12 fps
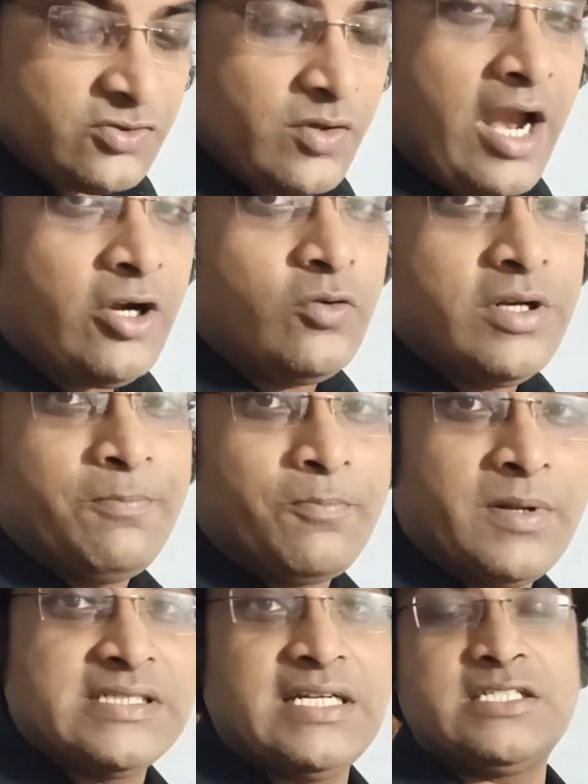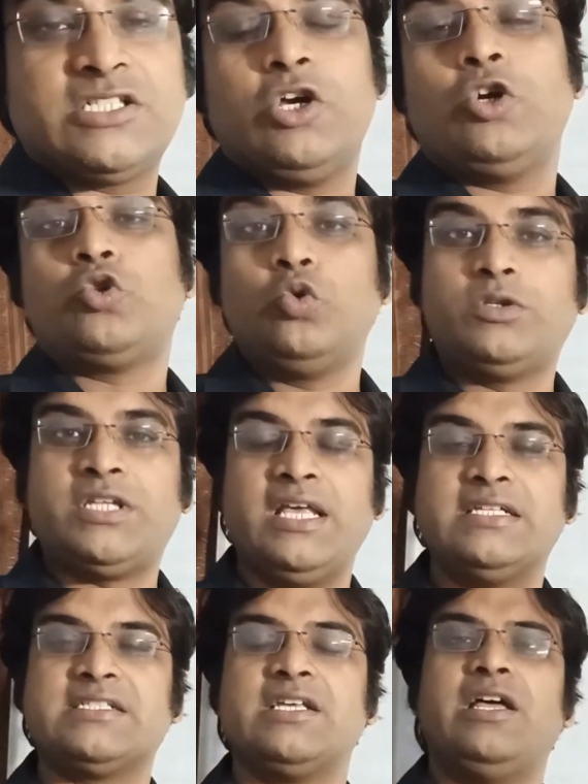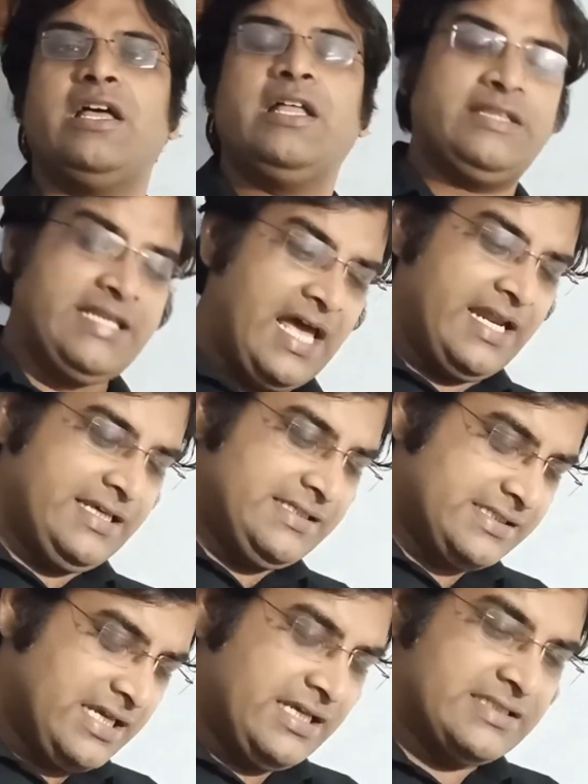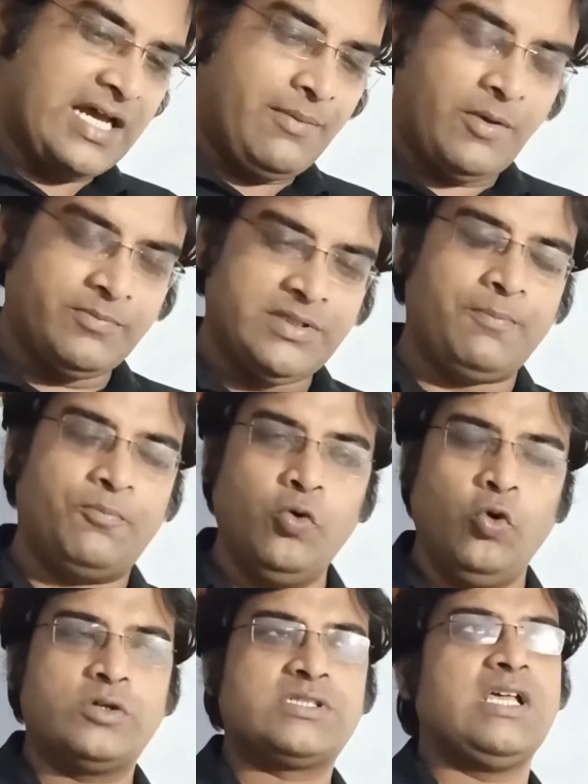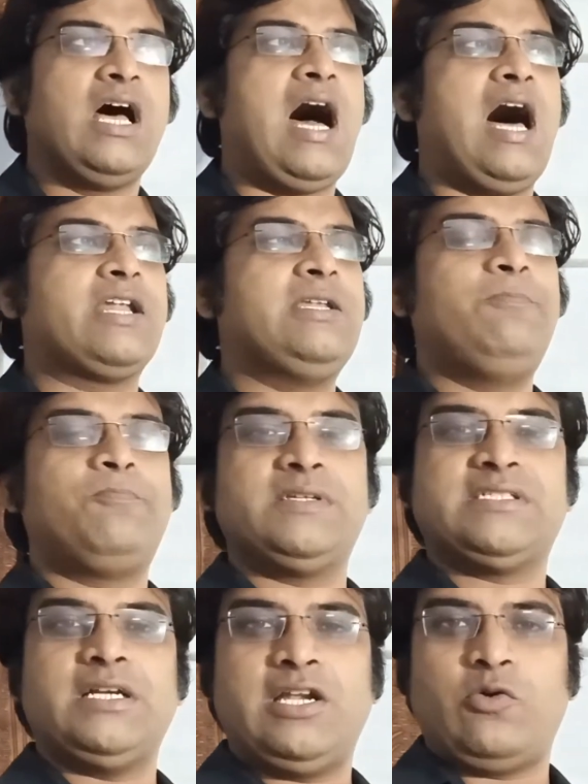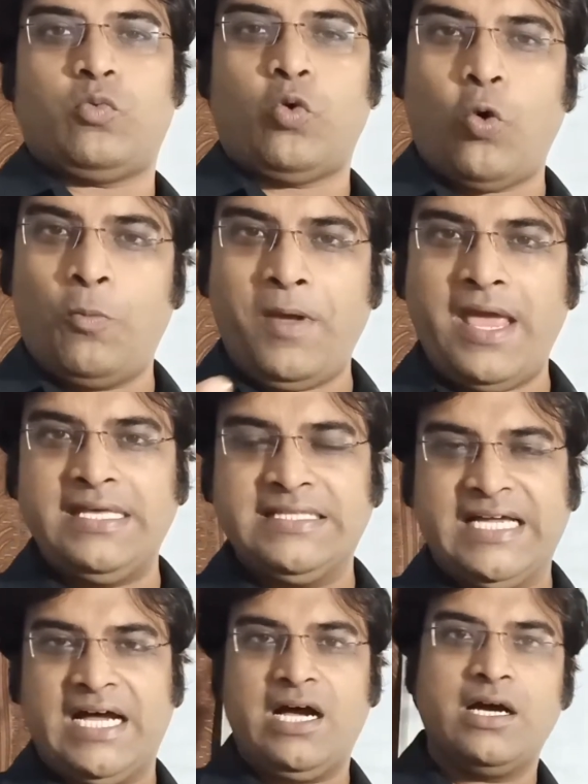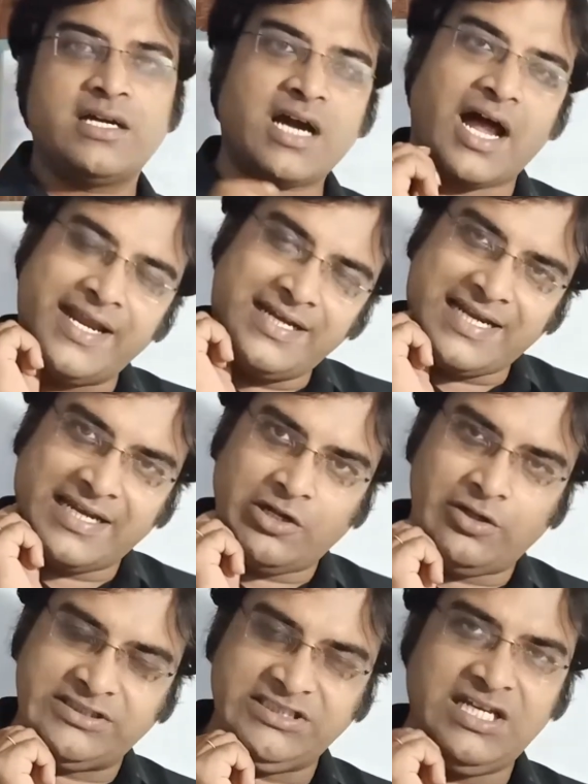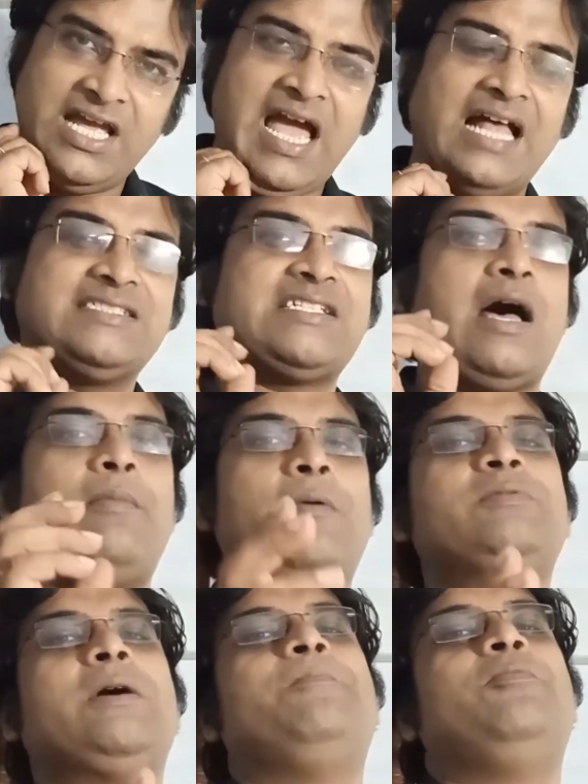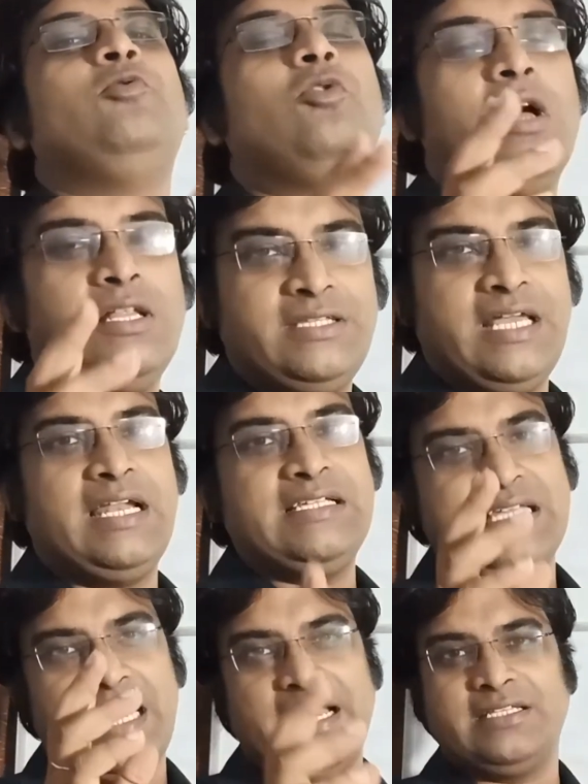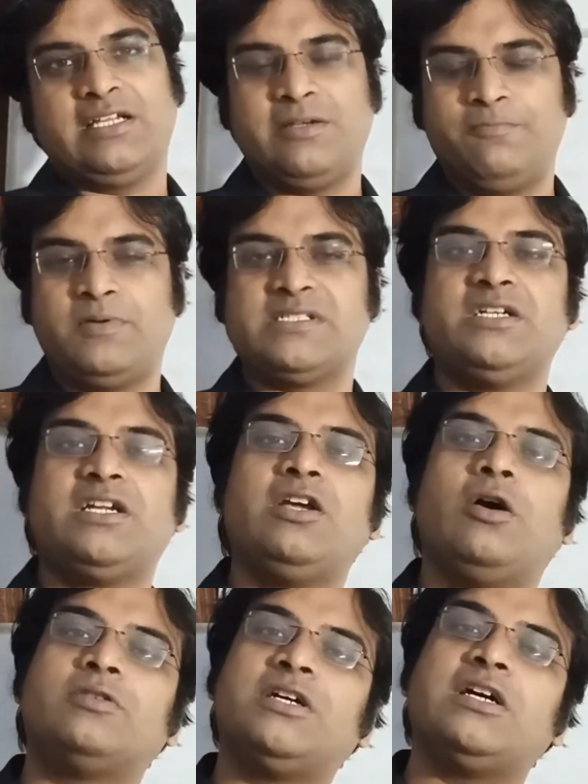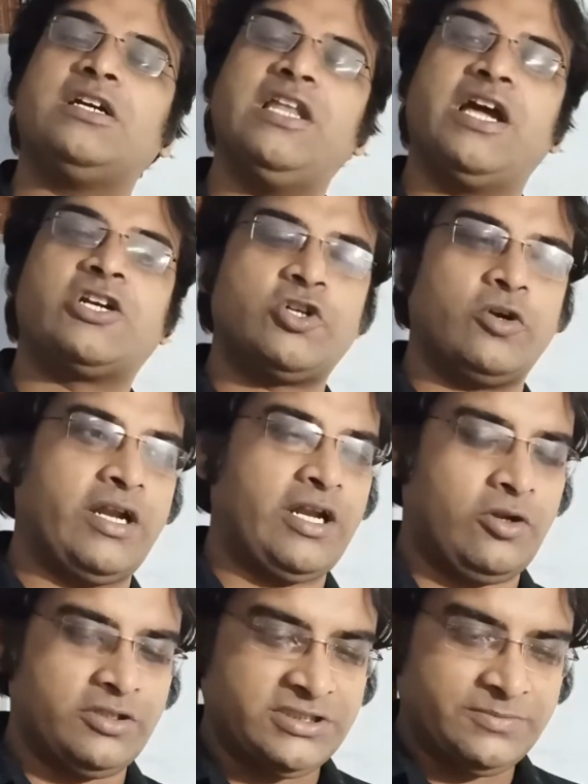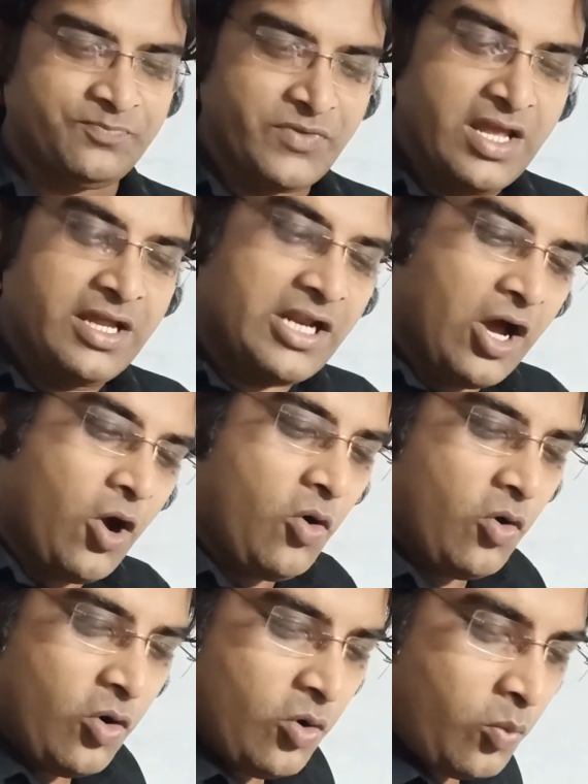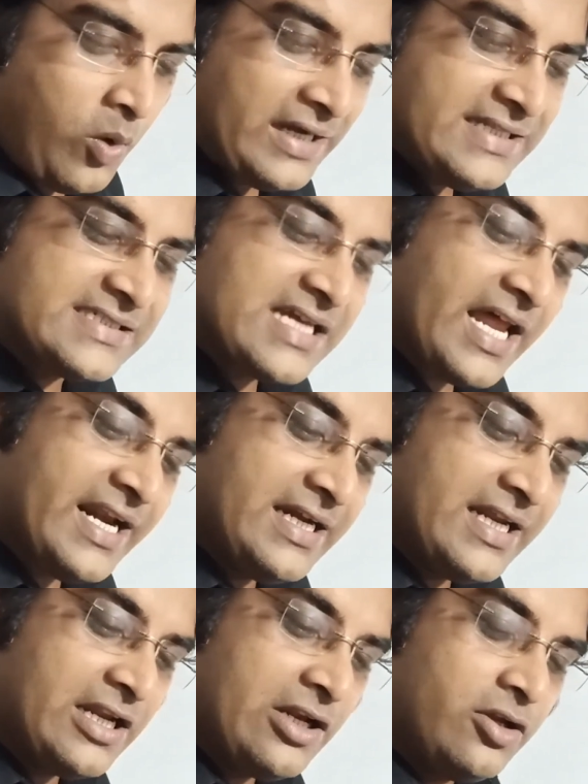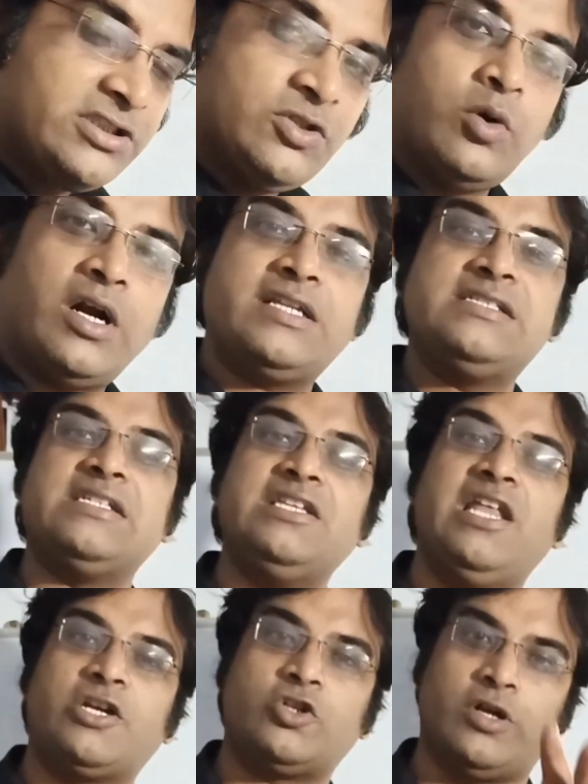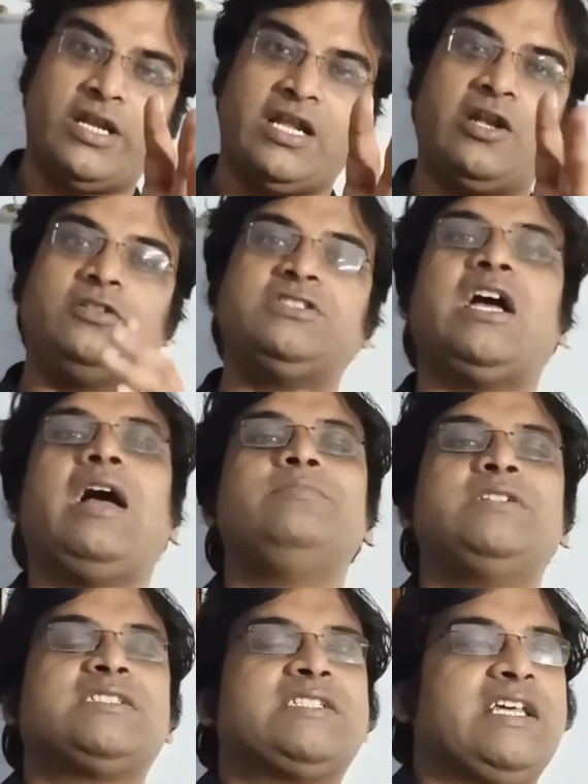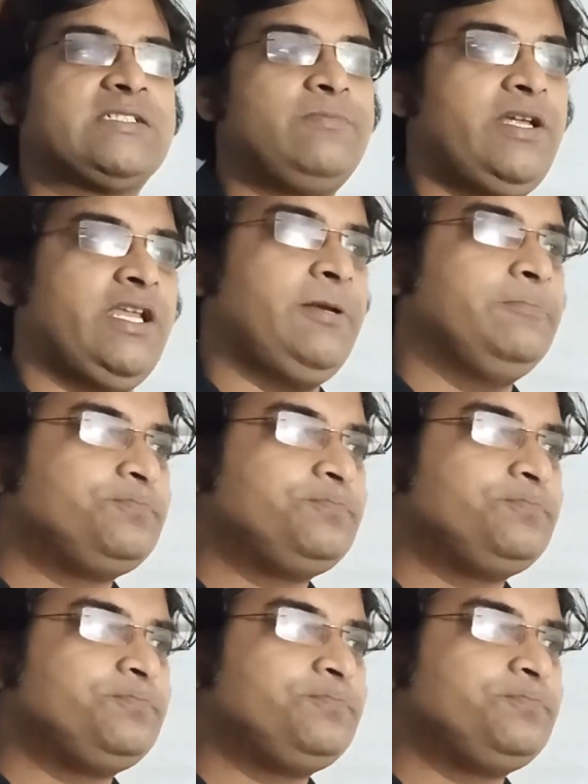we have to represent two things. There is some of the books are represent obeying the current analogy, and some of the book there is another representing of the electron analogy. Now what is current analogy, what is electron analogy, I am just explaining